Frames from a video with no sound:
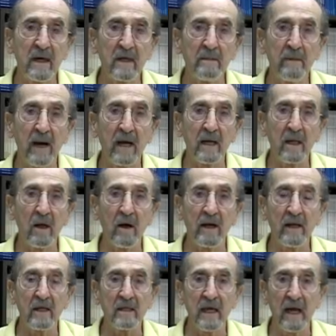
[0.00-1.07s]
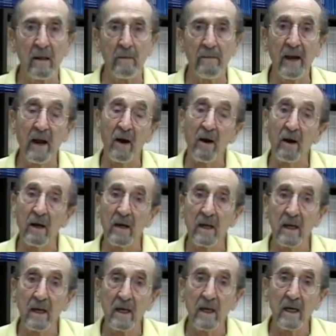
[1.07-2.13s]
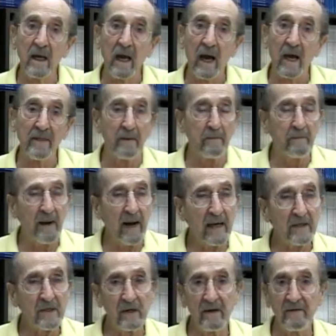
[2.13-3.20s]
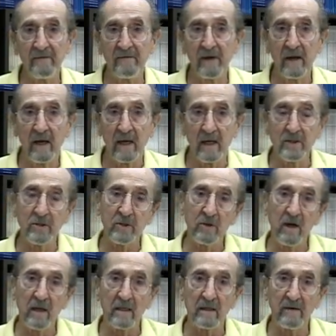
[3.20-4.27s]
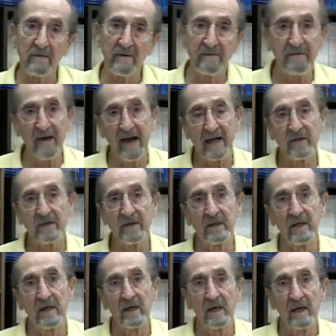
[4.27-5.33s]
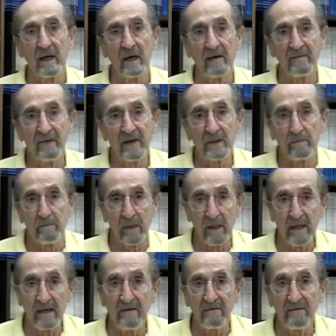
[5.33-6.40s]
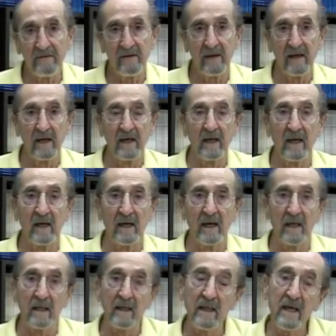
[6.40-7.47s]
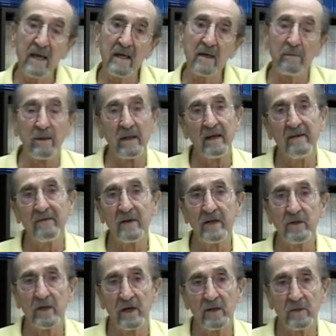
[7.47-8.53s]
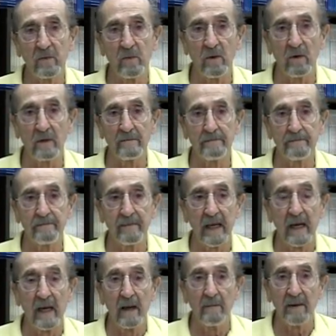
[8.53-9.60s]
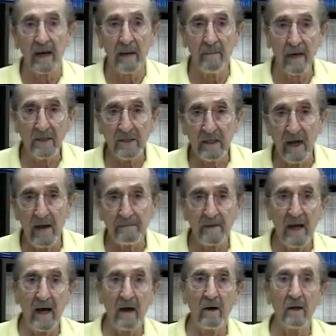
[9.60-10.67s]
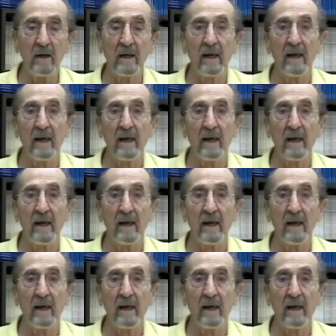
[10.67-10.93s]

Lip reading: done by Claudia Dalbert on the positive, constructive effects of this belief, need to believe in a just world. But I must stop now,